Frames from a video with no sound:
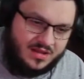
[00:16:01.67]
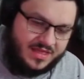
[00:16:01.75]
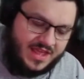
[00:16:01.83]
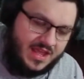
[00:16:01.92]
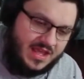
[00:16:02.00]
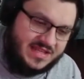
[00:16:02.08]

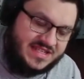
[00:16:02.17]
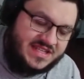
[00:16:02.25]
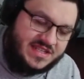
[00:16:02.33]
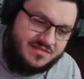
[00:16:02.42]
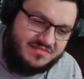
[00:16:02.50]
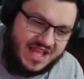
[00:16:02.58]
thing, a
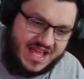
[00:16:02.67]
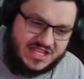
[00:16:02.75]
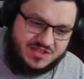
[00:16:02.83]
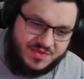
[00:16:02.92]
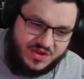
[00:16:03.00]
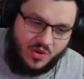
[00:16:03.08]
system that
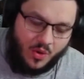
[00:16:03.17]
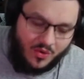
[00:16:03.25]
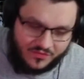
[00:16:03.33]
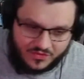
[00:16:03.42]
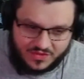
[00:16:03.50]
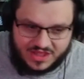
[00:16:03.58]
has been
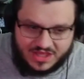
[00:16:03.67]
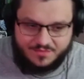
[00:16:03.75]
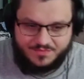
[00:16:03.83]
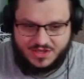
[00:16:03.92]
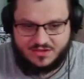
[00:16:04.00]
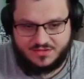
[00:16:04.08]
overly
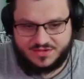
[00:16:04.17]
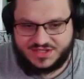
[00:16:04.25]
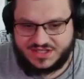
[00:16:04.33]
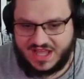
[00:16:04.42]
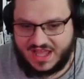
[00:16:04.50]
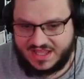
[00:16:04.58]

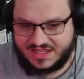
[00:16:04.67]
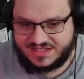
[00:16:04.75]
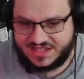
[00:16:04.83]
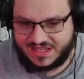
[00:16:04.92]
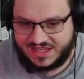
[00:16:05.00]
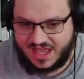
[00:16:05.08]
abused, that
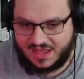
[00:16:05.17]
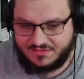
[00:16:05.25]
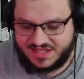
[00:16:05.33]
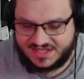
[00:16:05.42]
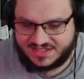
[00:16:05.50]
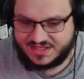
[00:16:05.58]
is a game
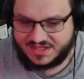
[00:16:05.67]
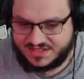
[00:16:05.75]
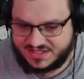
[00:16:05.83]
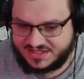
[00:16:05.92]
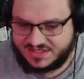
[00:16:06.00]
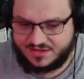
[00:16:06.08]
testing
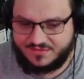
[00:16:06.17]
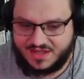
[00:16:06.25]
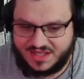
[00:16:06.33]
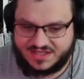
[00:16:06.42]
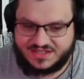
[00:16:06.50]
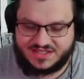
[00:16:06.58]
system,
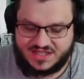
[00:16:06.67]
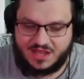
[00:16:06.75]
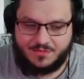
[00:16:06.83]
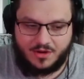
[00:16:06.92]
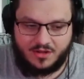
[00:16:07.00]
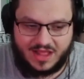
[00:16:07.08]
is
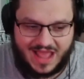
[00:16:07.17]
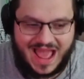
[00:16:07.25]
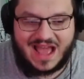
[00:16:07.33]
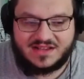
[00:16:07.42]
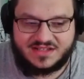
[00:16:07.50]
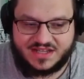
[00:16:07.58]
Steam Early
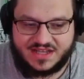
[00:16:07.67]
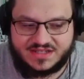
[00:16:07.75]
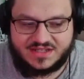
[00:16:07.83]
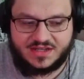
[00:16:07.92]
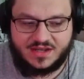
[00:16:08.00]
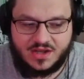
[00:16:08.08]

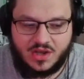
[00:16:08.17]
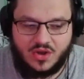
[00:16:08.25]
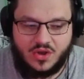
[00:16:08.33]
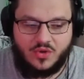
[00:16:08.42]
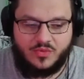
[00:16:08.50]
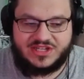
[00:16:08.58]
Access,
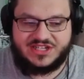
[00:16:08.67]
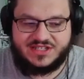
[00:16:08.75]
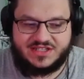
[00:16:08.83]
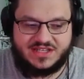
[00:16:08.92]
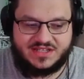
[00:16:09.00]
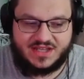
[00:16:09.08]
which
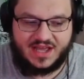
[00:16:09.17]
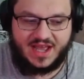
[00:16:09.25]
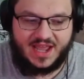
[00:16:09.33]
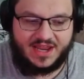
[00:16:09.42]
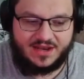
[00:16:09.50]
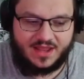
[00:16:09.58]
is
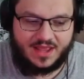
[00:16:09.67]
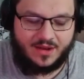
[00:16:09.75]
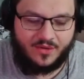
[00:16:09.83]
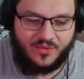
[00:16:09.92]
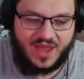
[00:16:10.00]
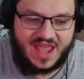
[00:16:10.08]
designed in
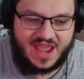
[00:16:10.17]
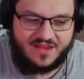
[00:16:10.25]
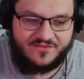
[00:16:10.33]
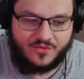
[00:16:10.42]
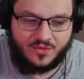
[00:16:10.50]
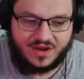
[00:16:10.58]
a way
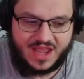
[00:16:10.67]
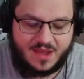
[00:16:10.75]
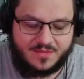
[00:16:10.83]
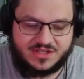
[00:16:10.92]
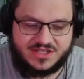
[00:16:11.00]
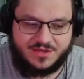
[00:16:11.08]
for
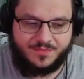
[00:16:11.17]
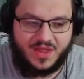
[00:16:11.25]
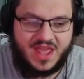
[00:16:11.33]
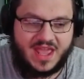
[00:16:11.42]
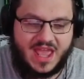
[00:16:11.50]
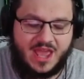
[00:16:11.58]
gamers to
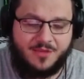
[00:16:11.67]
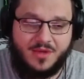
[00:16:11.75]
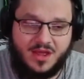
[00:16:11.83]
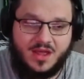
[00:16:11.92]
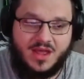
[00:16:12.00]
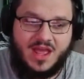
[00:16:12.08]
play a game
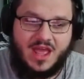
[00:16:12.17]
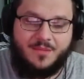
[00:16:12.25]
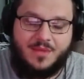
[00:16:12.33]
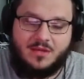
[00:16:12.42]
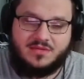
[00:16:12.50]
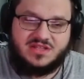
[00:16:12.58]
and
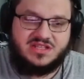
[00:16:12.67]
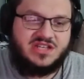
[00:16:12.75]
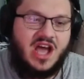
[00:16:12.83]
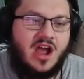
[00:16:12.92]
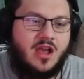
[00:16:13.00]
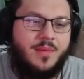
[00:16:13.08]
be able to
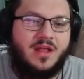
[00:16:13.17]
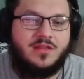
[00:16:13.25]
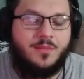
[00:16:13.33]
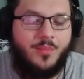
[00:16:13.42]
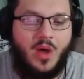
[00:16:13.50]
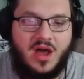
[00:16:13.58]
talk about
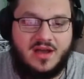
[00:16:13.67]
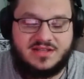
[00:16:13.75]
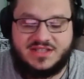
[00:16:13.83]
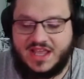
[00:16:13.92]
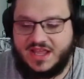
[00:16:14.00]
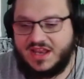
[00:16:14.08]
the
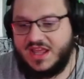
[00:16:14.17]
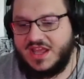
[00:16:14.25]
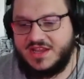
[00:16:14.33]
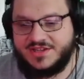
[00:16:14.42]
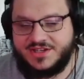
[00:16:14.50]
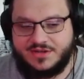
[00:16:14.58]
bugs and the
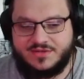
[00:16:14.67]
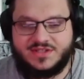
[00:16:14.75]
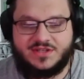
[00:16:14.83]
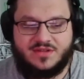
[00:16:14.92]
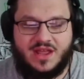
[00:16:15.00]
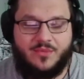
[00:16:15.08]
issues
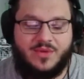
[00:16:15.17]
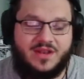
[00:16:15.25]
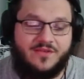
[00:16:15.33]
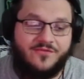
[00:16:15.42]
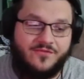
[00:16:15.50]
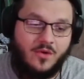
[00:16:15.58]
so that when
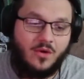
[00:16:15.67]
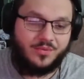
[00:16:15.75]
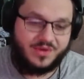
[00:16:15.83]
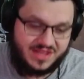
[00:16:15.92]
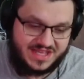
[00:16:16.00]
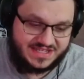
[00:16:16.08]
the full
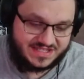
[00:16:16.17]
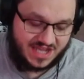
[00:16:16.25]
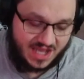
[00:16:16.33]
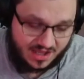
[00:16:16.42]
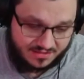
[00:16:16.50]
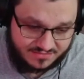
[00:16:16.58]
release
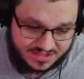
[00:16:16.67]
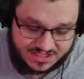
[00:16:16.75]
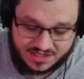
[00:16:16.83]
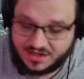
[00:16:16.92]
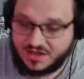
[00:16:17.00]
comes,